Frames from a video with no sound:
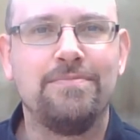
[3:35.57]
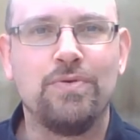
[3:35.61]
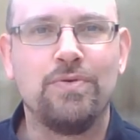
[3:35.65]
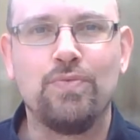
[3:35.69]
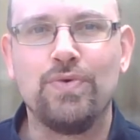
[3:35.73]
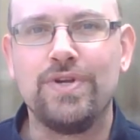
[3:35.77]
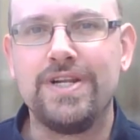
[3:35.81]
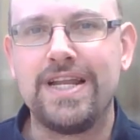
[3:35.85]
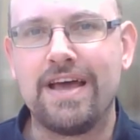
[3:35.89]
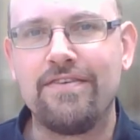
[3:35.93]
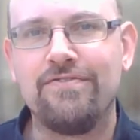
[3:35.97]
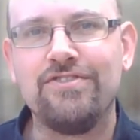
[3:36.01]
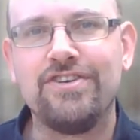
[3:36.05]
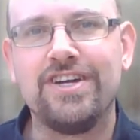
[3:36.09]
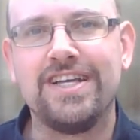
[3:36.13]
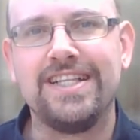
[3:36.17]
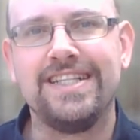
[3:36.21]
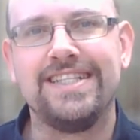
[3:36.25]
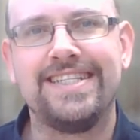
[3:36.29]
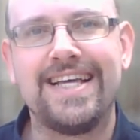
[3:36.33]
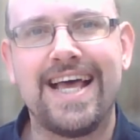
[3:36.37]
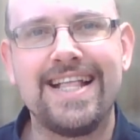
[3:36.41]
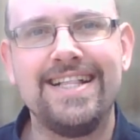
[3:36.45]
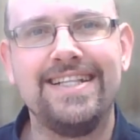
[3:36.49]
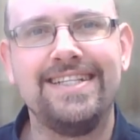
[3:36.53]
were never
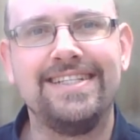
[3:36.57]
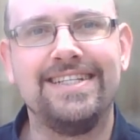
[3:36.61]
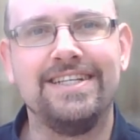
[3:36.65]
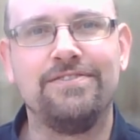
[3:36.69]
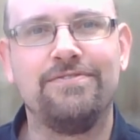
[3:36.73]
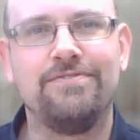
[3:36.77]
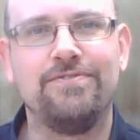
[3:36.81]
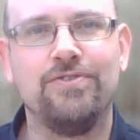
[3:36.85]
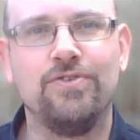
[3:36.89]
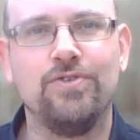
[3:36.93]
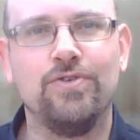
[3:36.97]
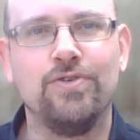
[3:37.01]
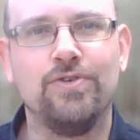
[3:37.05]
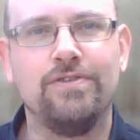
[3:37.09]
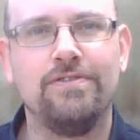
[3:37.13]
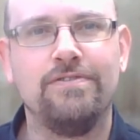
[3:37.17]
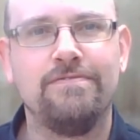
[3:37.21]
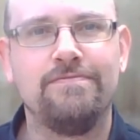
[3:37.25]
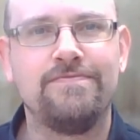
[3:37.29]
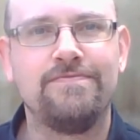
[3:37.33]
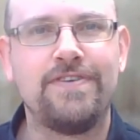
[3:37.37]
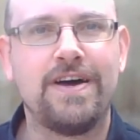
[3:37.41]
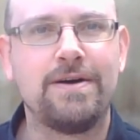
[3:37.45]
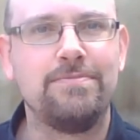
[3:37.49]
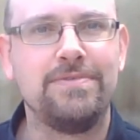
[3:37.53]
intended for
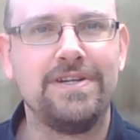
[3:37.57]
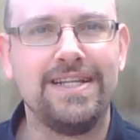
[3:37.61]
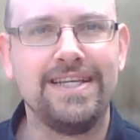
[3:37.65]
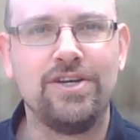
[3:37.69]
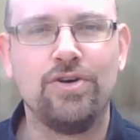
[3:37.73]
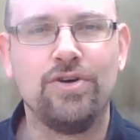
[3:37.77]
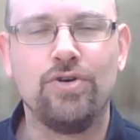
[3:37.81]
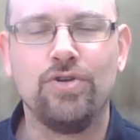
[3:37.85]
family